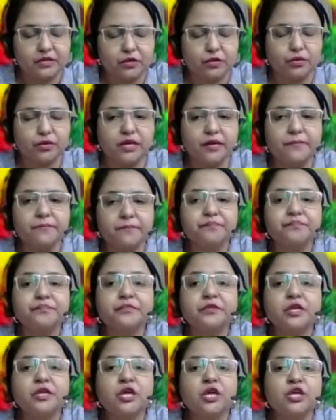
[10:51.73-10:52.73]
Okay.
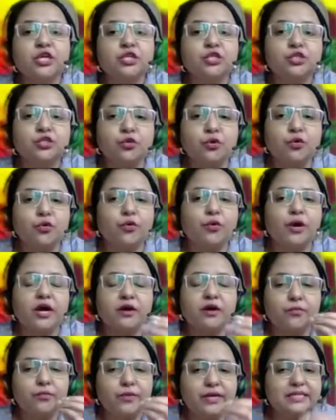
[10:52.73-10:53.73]
So,
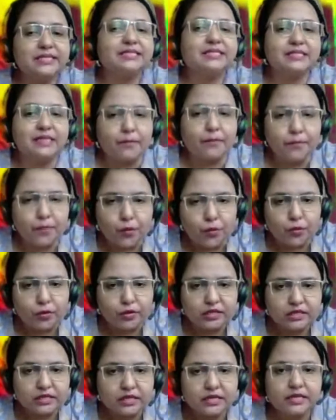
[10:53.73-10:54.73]
with support,
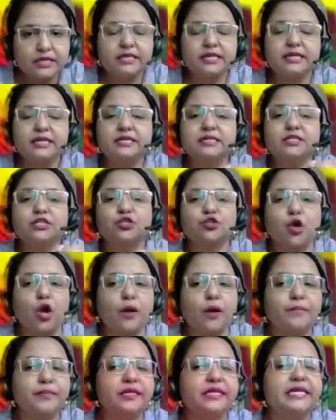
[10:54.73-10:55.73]
here
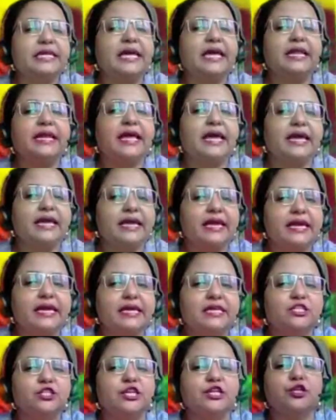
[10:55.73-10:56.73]
Strawberry can
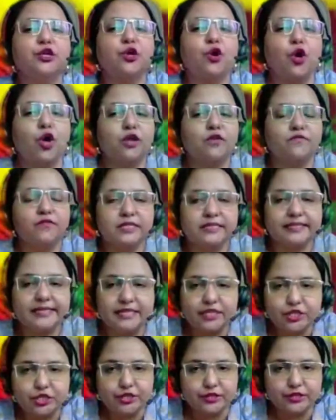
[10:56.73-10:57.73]
engage in
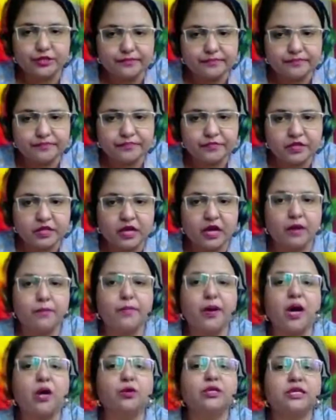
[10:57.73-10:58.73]
conversation
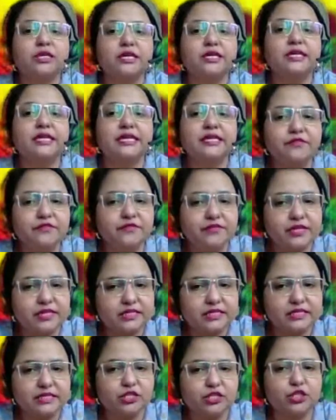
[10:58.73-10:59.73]
about her
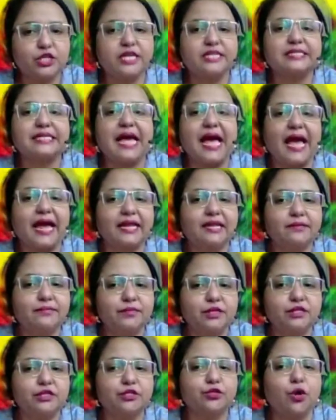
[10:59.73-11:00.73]
interests such as
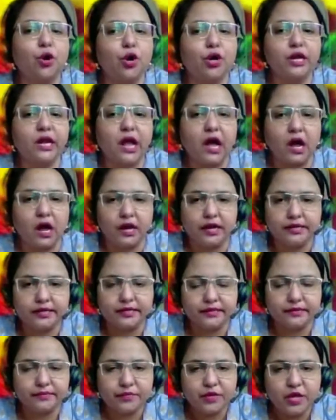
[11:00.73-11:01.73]
animals or art,
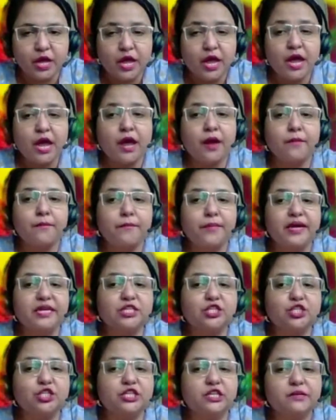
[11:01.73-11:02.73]
but
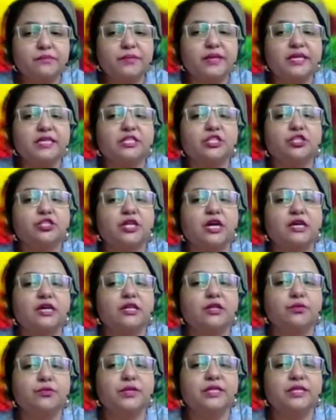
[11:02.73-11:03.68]
she may struggle